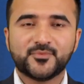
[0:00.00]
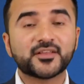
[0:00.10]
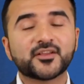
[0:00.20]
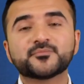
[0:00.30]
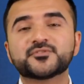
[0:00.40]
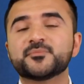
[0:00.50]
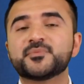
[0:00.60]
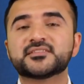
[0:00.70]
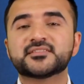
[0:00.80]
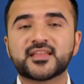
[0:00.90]
When it comes to the
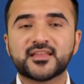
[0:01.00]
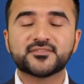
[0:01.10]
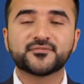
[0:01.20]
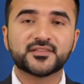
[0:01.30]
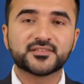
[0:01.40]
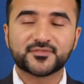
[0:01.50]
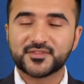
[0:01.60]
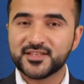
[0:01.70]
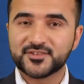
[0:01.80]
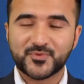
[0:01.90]
business end of things for
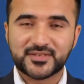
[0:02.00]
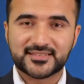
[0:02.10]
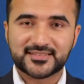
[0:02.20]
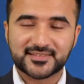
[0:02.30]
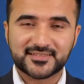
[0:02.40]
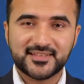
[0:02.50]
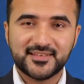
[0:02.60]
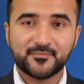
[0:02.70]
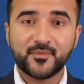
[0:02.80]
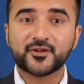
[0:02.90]
the year
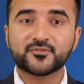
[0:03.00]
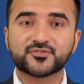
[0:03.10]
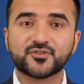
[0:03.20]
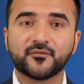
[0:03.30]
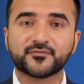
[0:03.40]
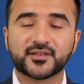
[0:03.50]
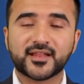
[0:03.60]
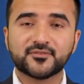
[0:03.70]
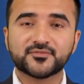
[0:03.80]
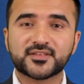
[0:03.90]
2016, Microsoft
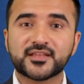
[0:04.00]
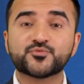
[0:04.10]
announced a